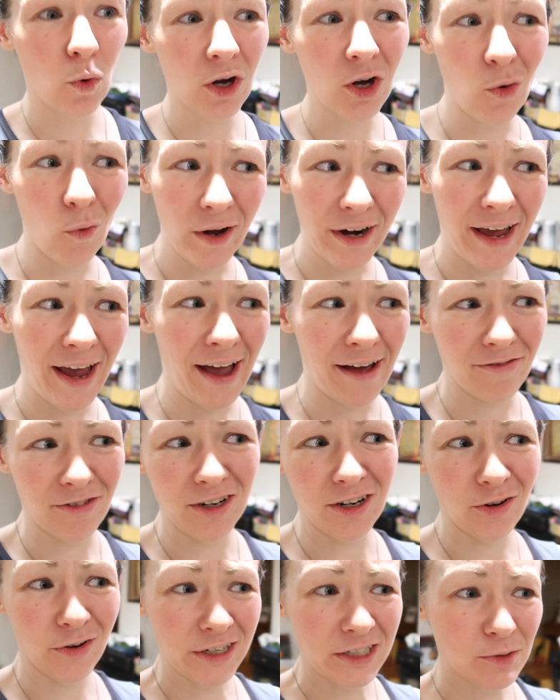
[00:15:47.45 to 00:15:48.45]
We're going to have a
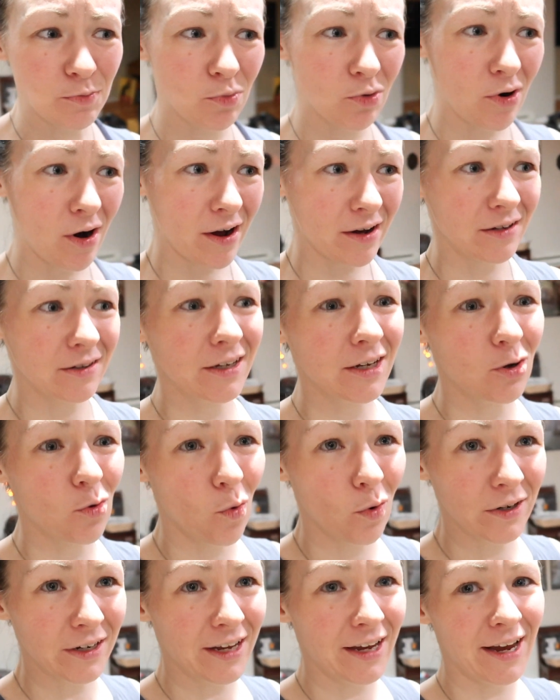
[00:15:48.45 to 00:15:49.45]
nice broccoli
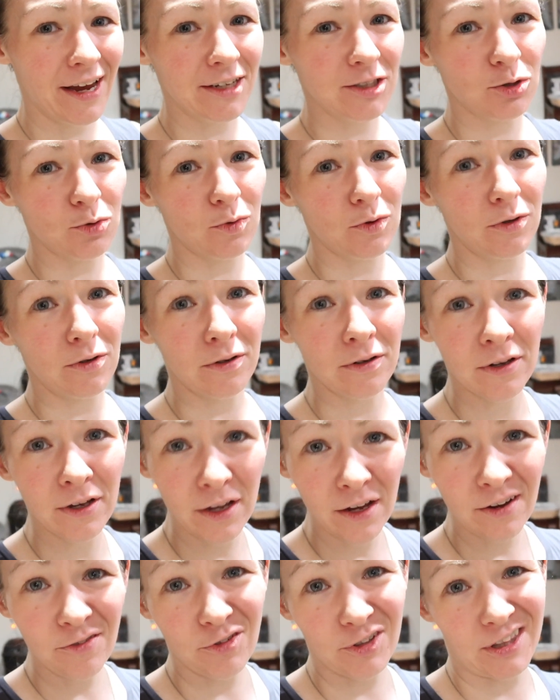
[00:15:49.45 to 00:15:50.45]
corn casserole
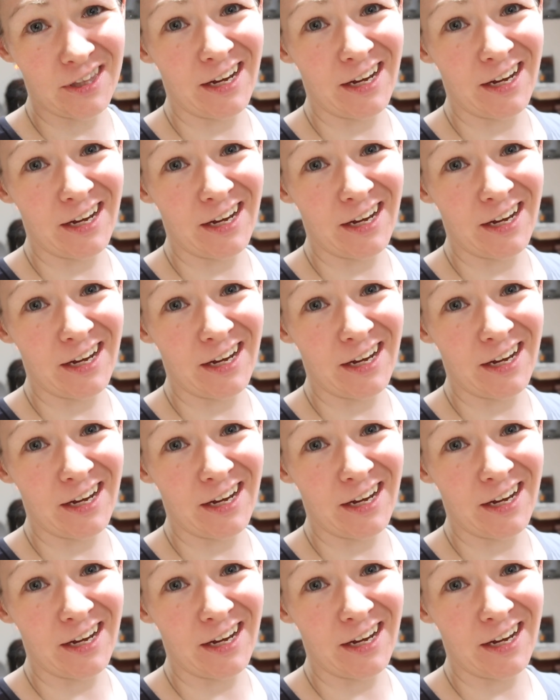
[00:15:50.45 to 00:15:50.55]
for